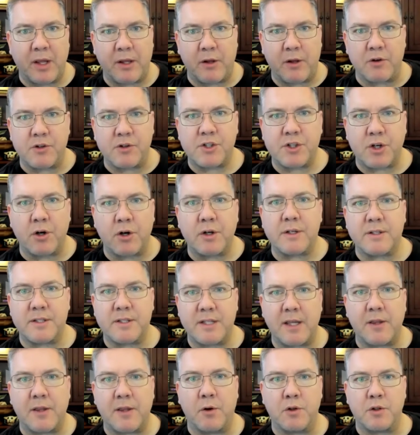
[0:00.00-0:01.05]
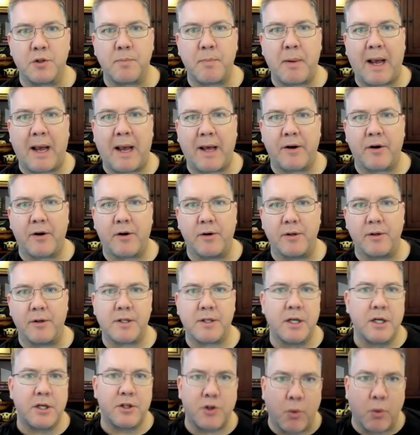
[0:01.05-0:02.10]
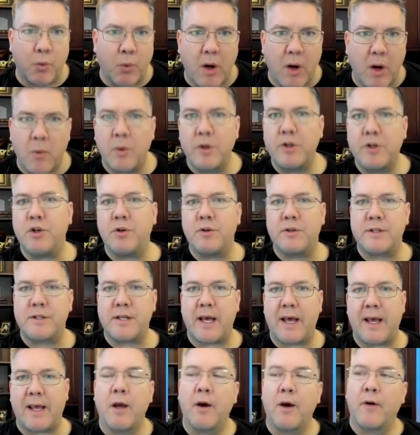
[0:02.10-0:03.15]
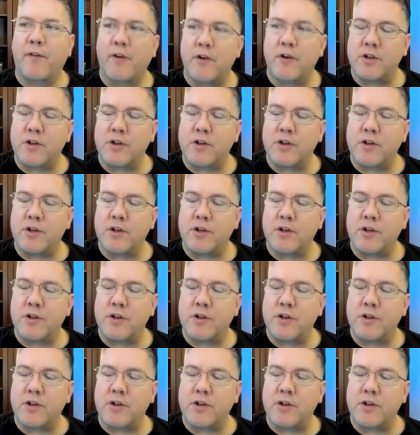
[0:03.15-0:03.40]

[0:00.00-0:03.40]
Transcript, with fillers: you start to see those patterns. So what would you say?